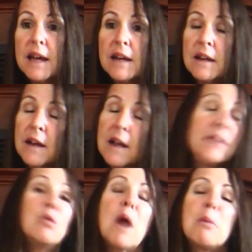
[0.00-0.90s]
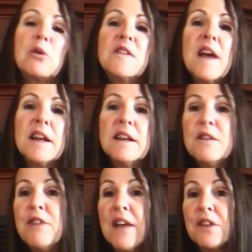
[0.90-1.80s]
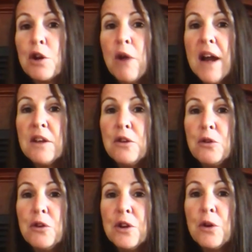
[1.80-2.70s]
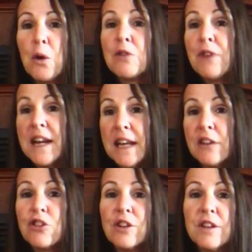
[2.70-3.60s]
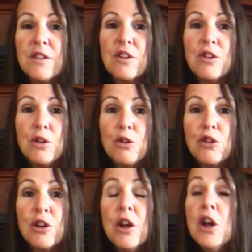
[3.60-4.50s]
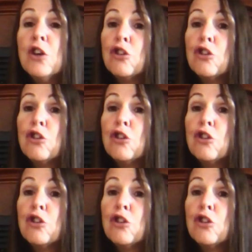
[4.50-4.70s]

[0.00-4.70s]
and the representative at the credit union or financial institution